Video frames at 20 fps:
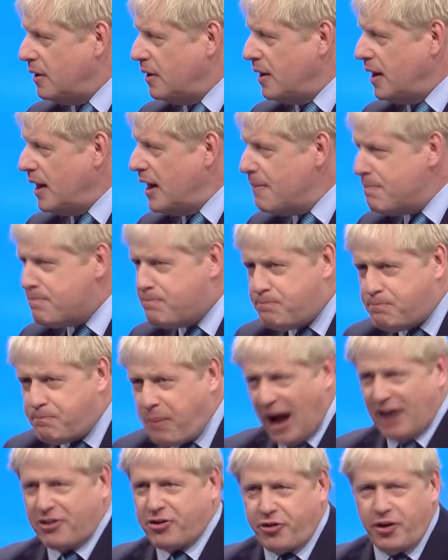in
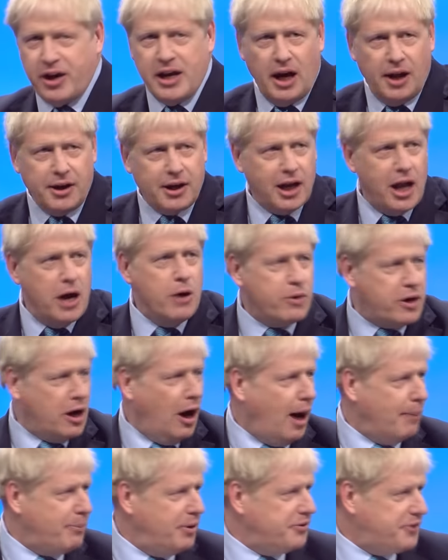battery and
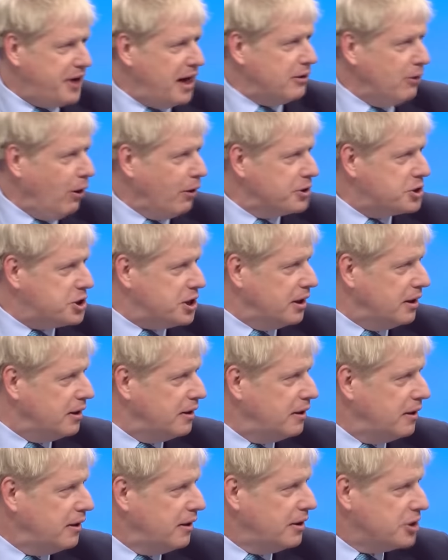low-carbon technology,
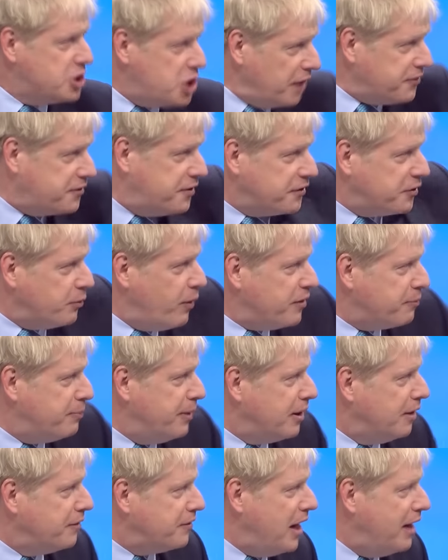just as the West
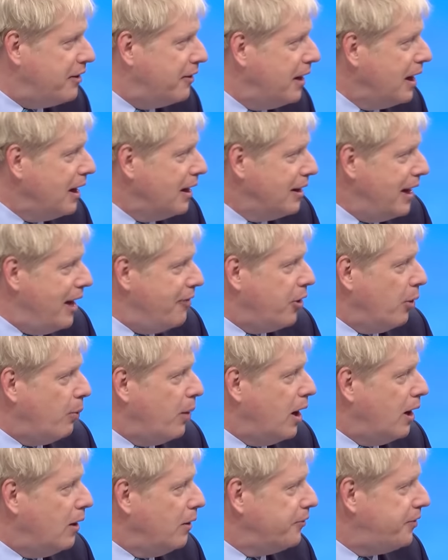Midlands led, led the
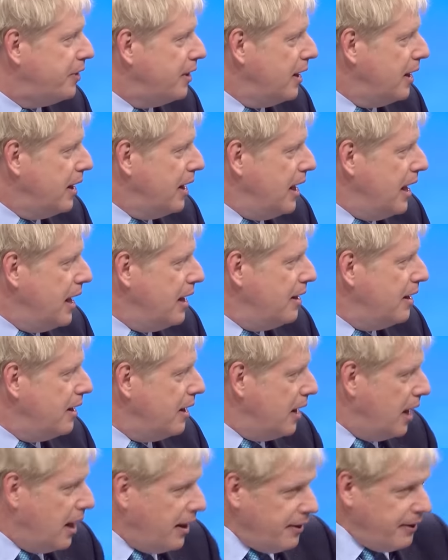world in,
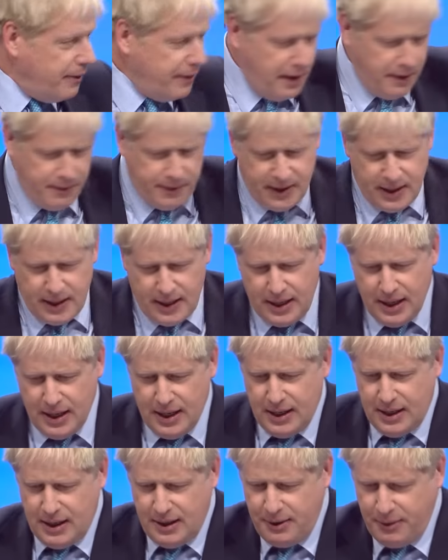uh, in the,
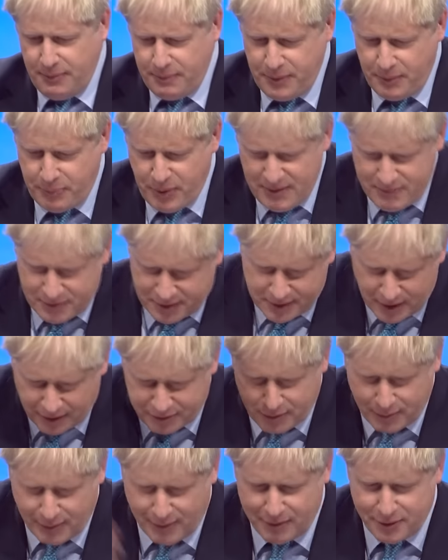the, the previous
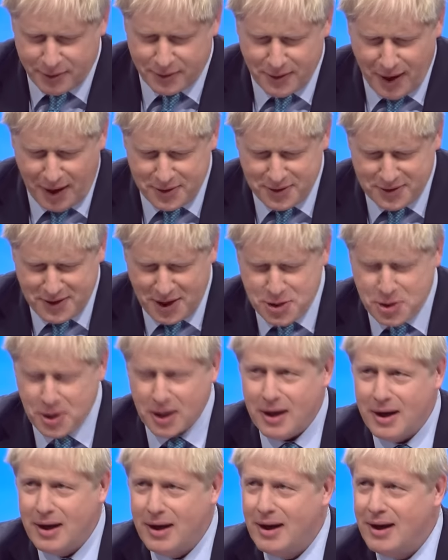industrial revolution, the nineteenth century.
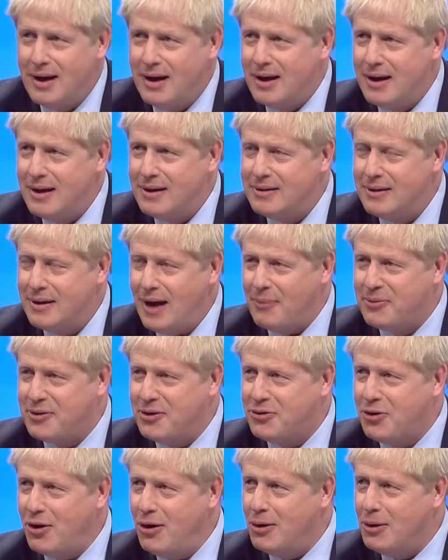
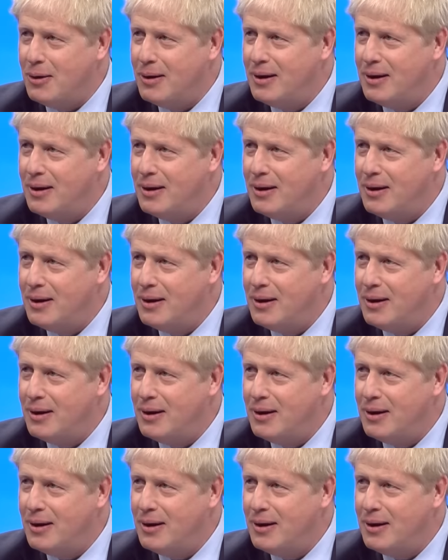Absolutely true.